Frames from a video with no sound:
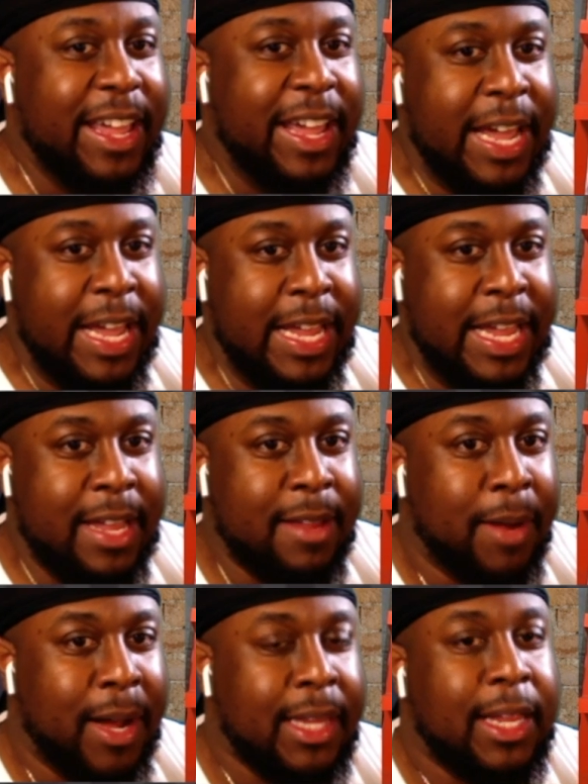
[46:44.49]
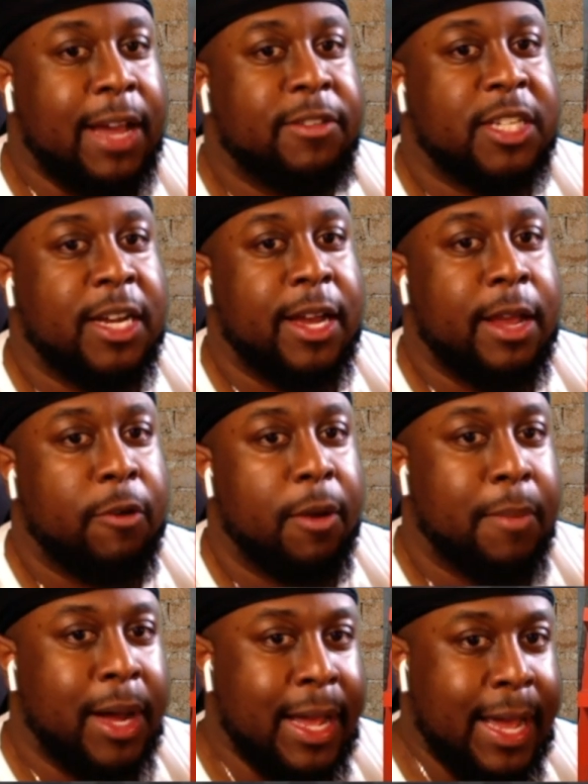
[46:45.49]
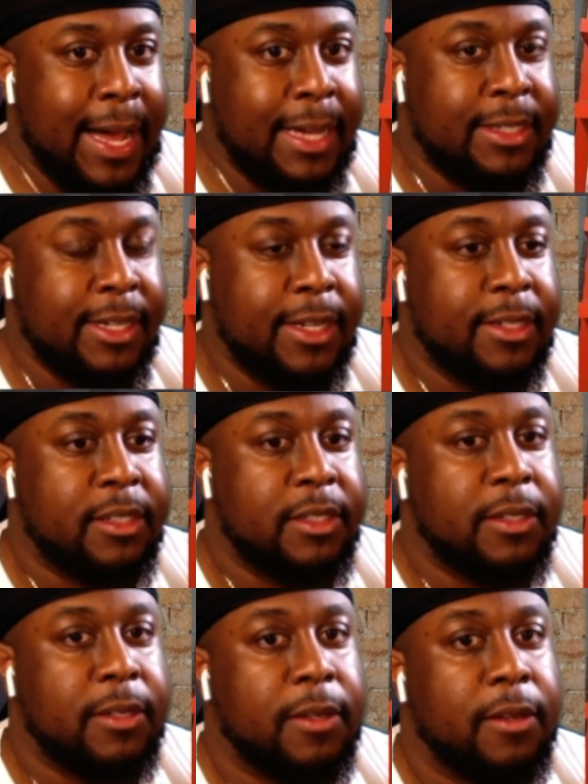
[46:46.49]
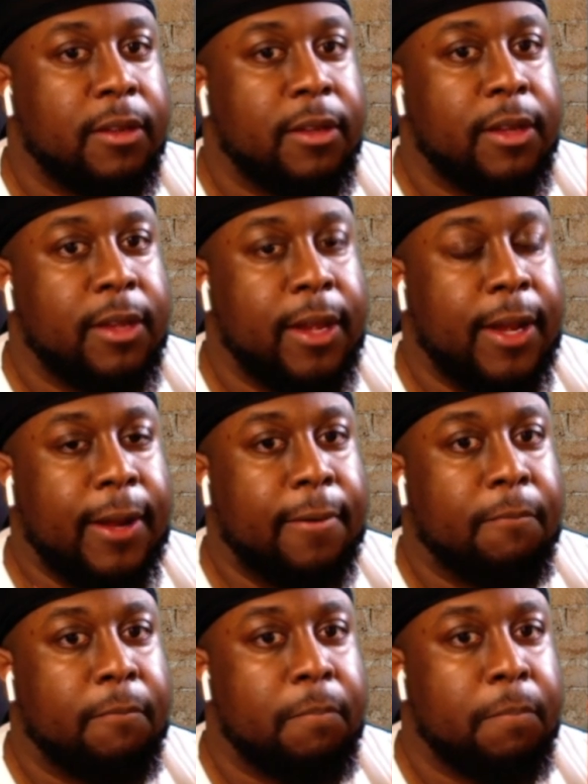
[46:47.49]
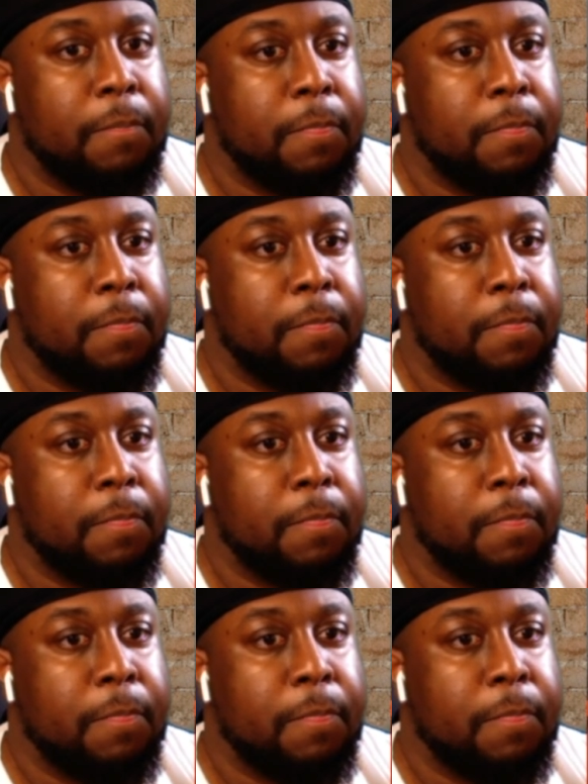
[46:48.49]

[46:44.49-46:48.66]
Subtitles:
And in my lifetime, with my eye test, um,